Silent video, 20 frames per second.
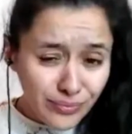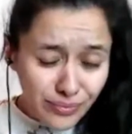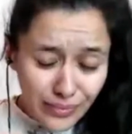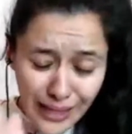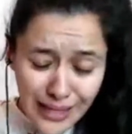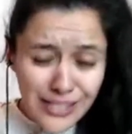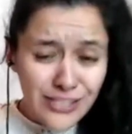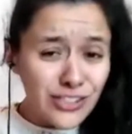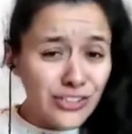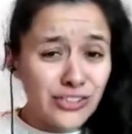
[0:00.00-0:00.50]

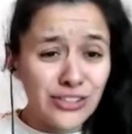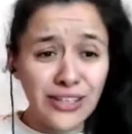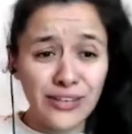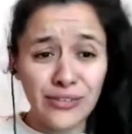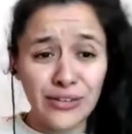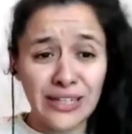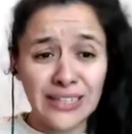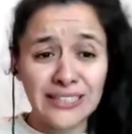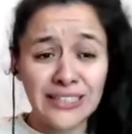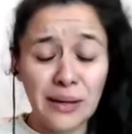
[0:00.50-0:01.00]
And just to give you
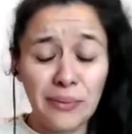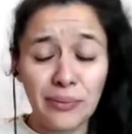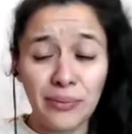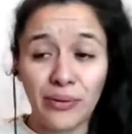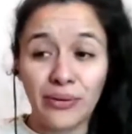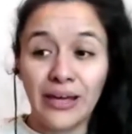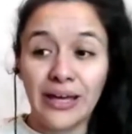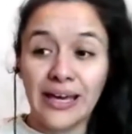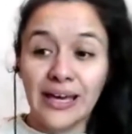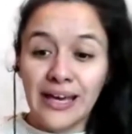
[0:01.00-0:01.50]
an
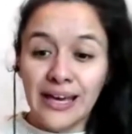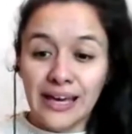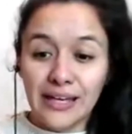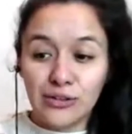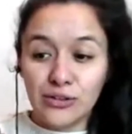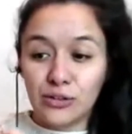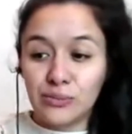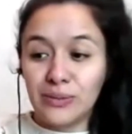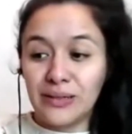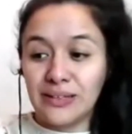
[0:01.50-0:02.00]
example, it
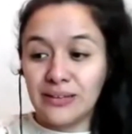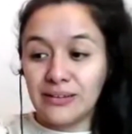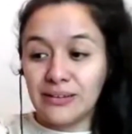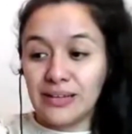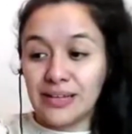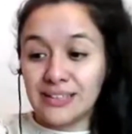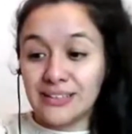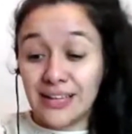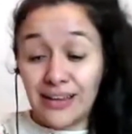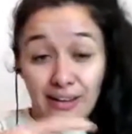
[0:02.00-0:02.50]
could be,
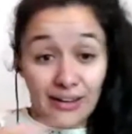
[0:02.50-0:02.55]
let's say,